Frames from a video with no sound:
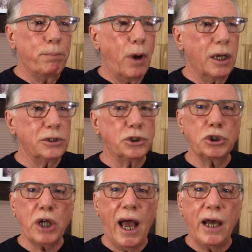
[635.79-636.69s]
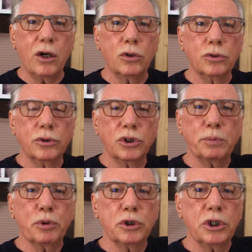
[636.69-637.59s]
by shadows
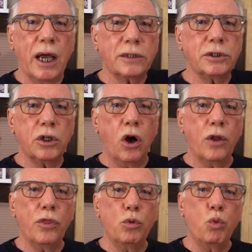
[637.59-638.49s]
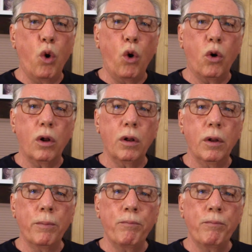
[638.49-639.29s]
projected on the wall.